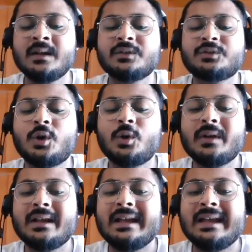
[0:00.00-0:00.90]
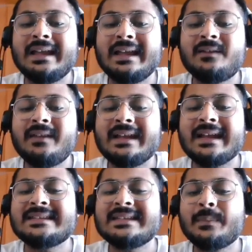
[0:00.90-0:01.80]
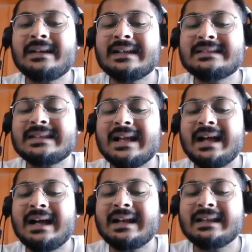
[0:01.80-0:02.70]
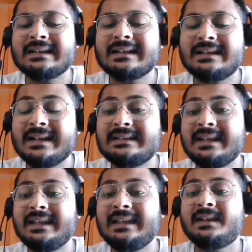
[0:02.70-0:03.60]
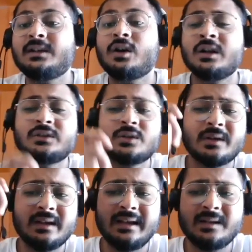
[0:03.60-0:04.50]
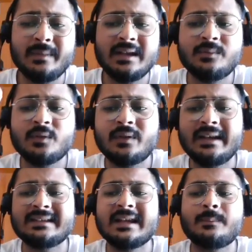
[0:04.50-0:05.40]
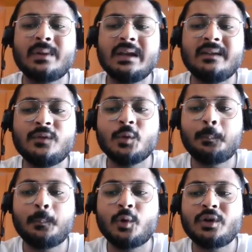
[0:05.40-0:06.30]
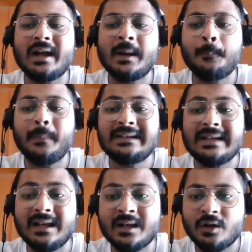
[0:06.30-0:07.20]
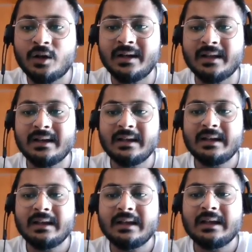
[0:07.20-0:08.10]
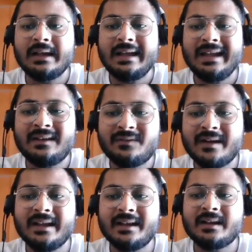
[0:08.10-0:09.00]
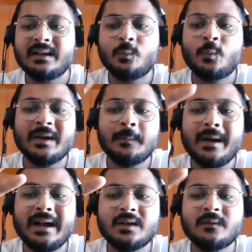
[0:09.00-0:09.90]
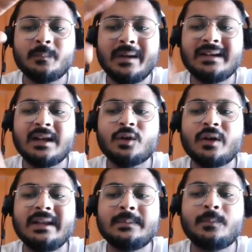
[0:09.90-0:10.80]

So here we can see metals are conducting heat. Also, let me give you one example. If you put a metal rod in fire, one part of metal rod is